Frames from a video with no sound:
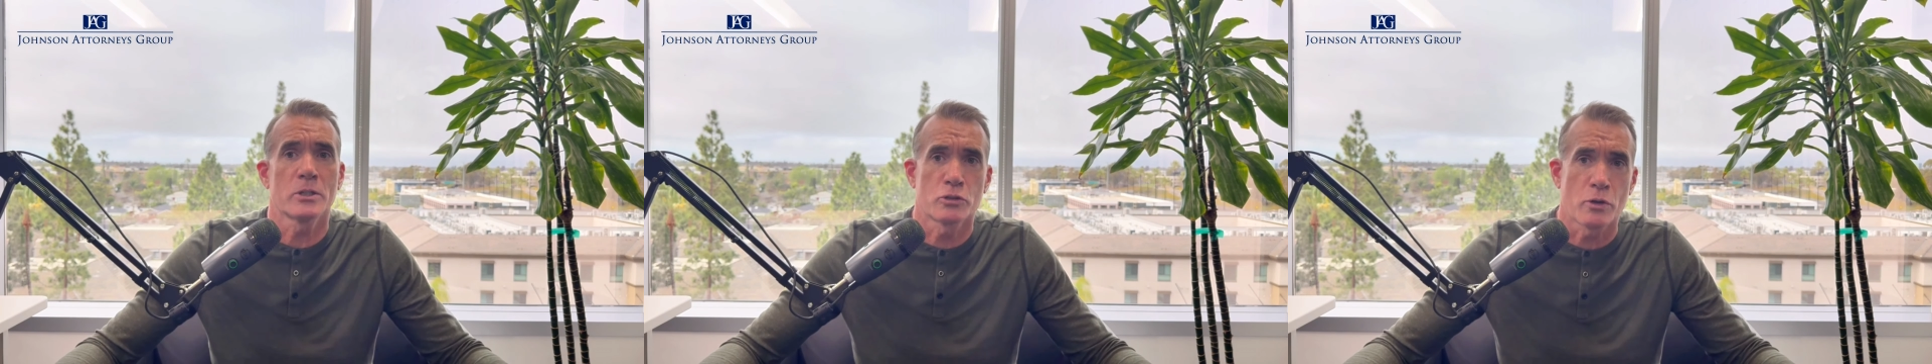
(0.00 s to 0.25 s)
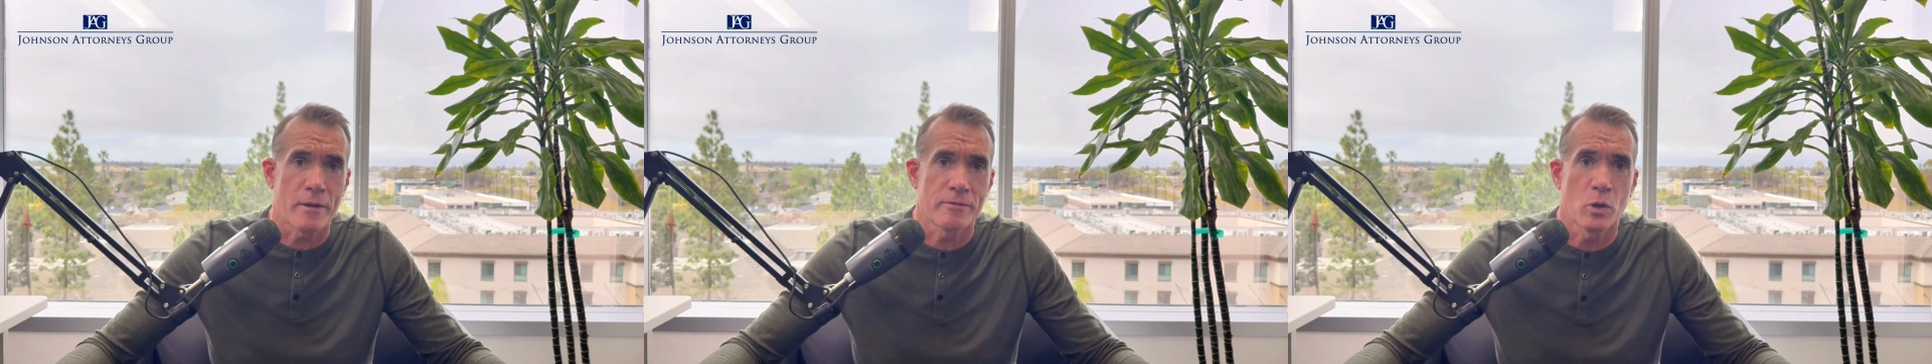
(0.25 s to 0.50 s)

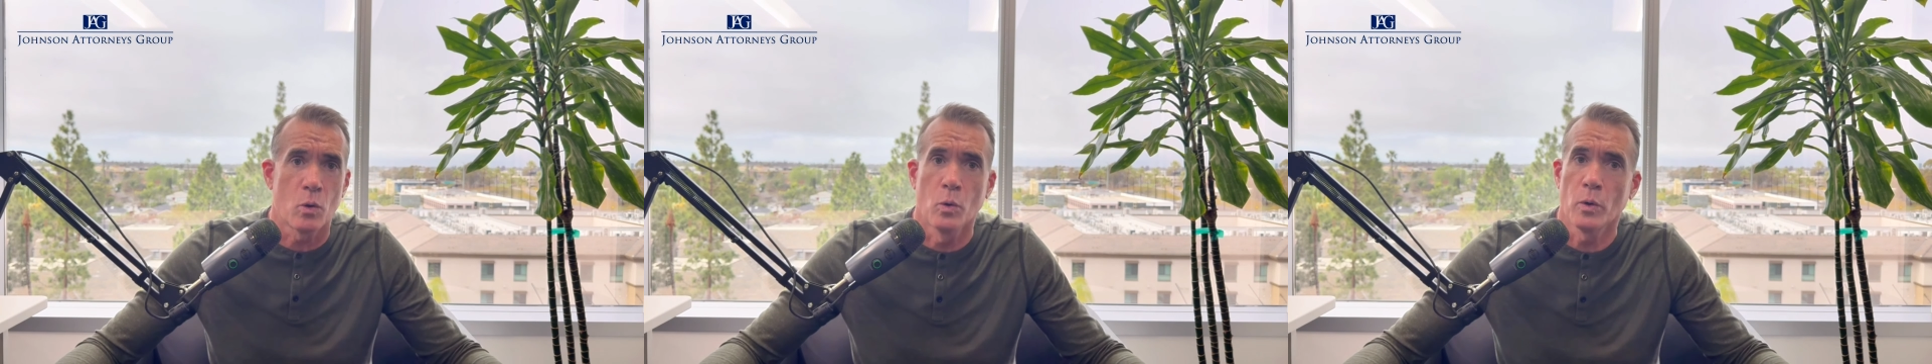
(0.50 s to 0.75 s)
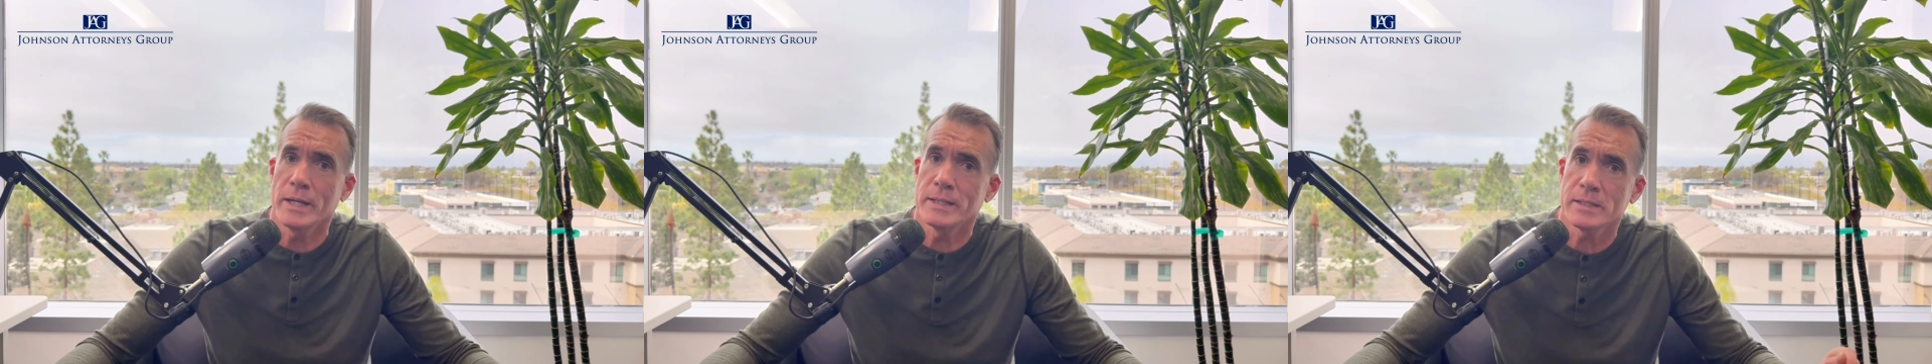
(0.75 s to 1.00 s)
traffic
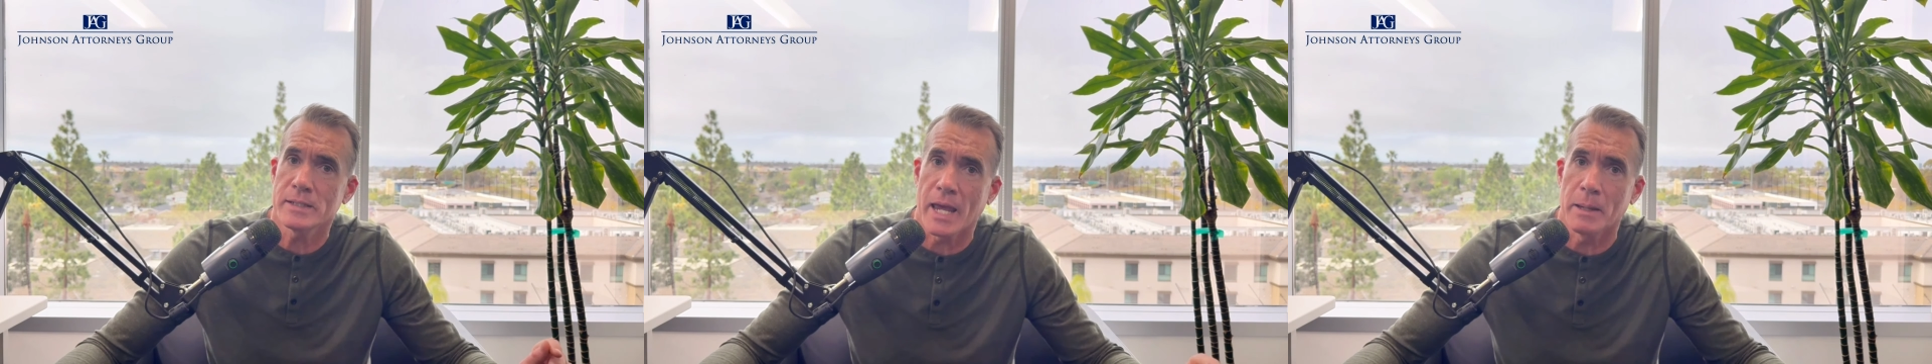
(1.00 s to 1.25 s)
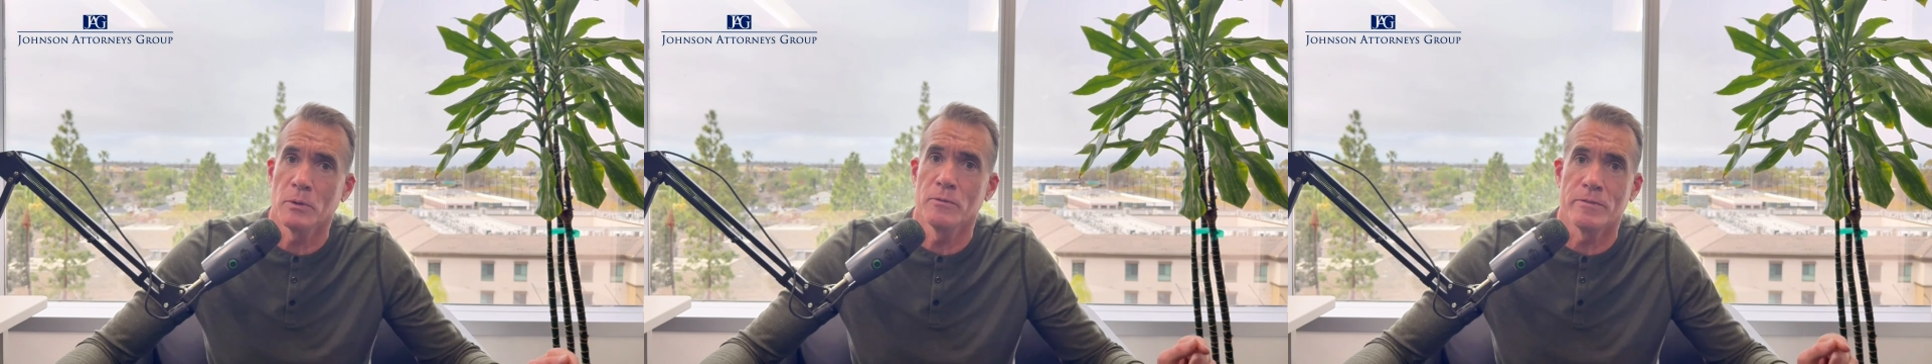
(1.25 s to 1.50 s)
or a
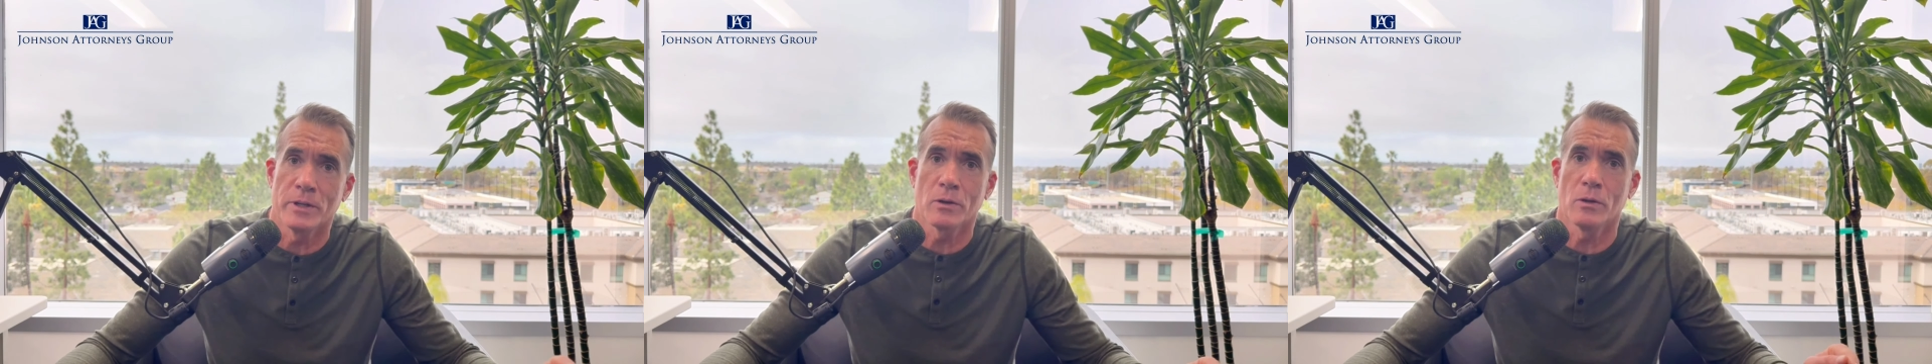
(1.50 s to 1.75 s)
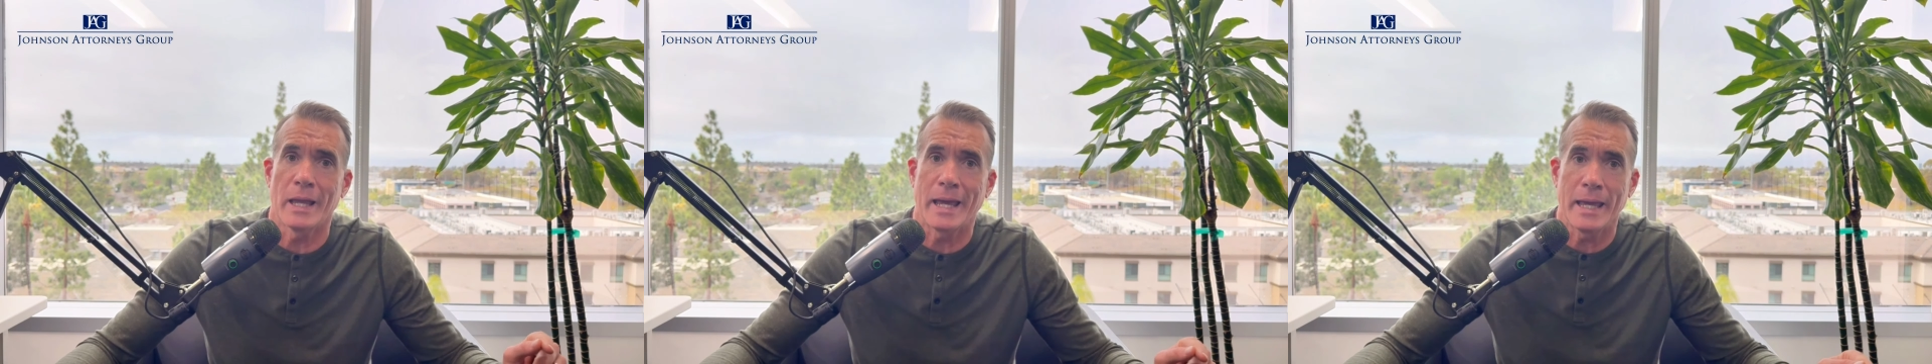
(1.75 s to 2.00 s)
disabled
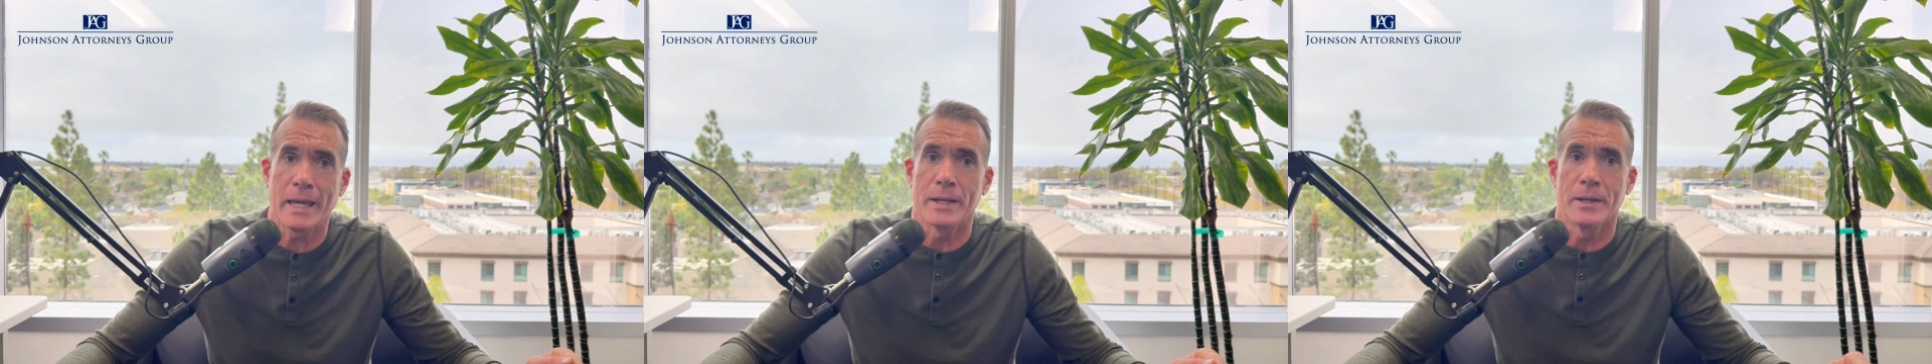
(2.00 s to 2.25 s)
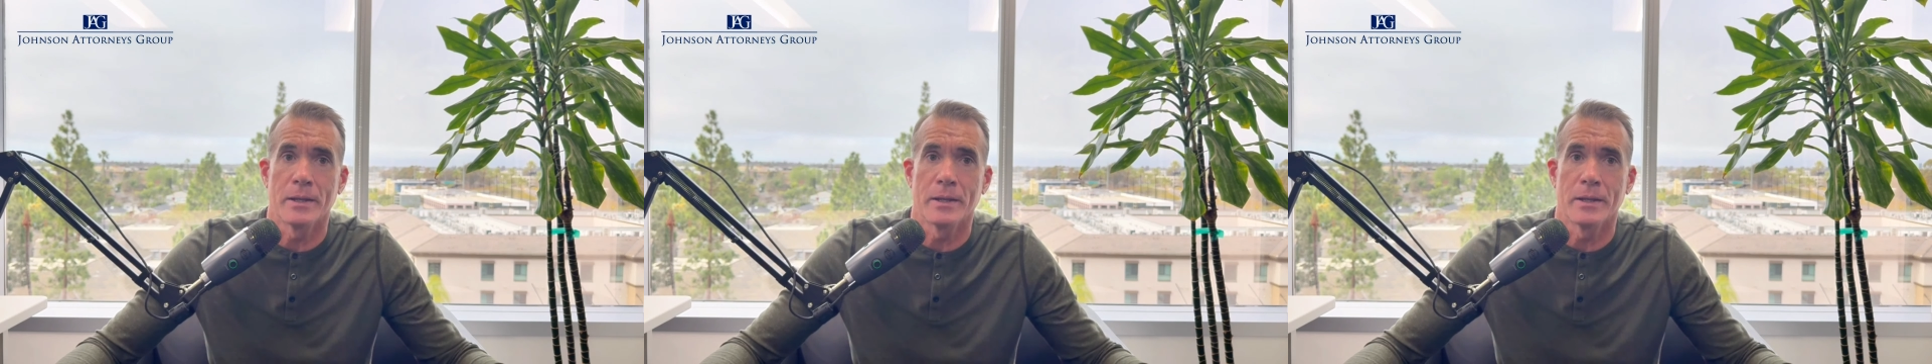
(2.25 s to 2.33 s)
vehicle ahead.